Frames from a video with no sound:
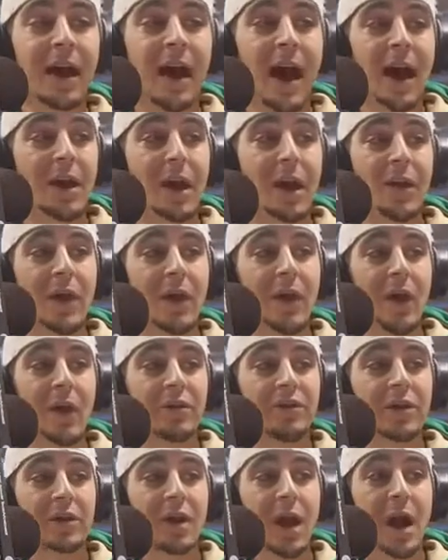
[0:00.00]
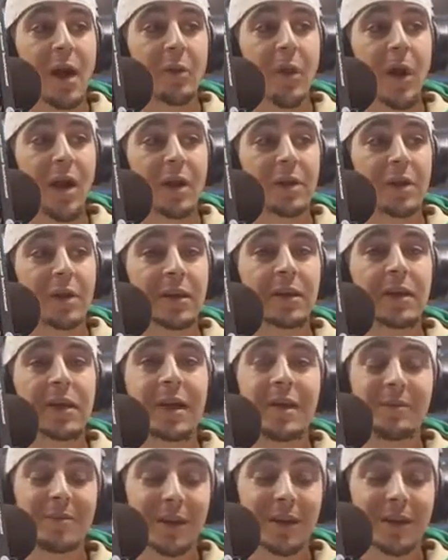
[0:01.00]
I know they lost to Deshaun Watson,
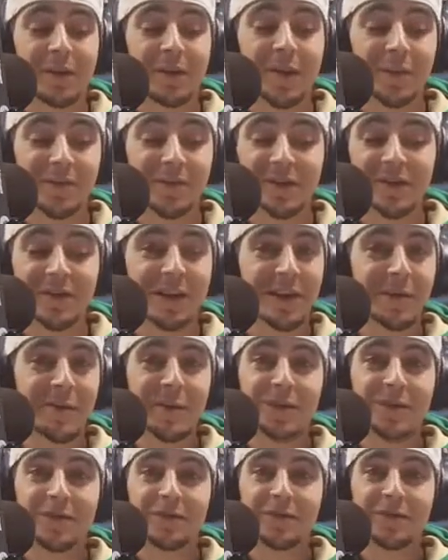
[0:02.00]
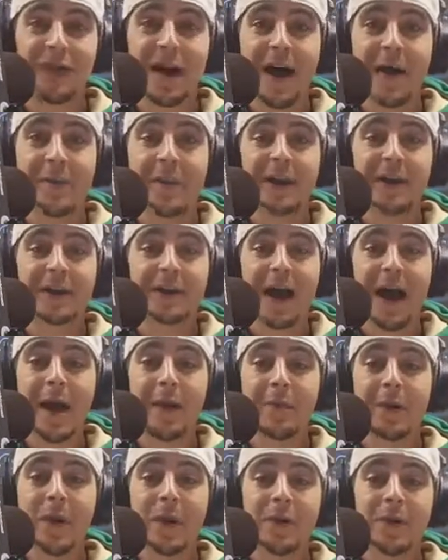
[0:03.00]
but Clemson's going to be just fine, man.
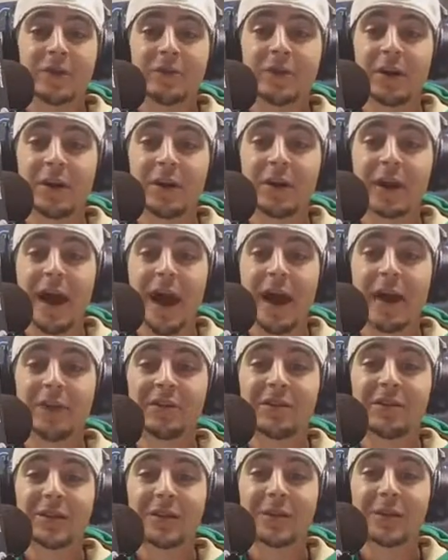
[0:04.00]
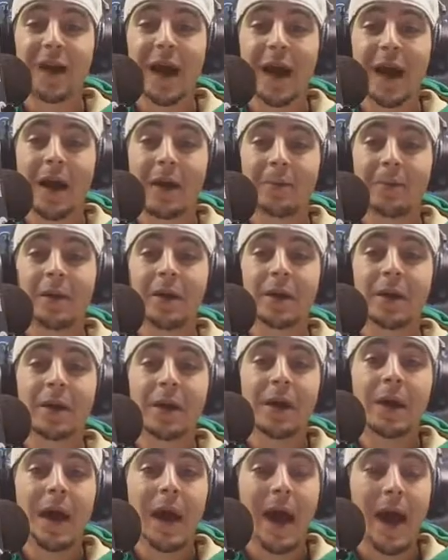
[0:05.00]
Dabo has done an excellent job
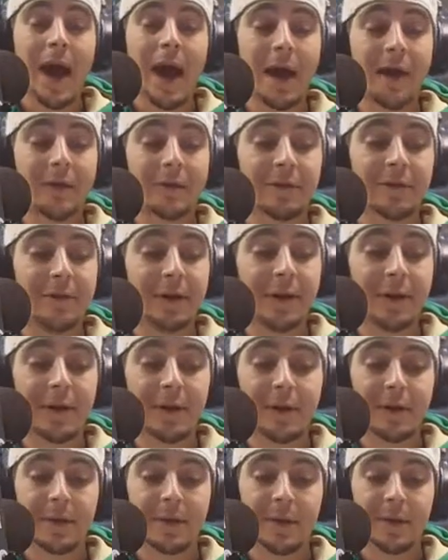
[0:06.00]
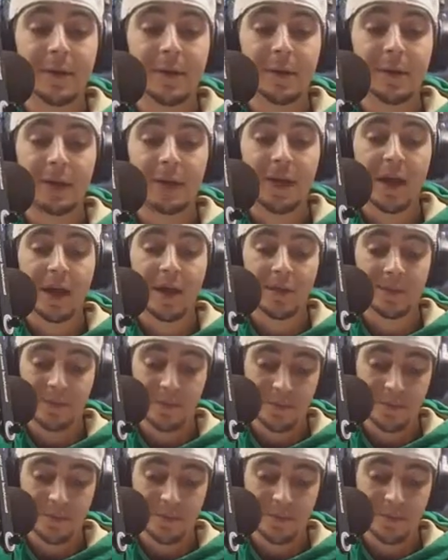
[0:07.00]
of, what's that?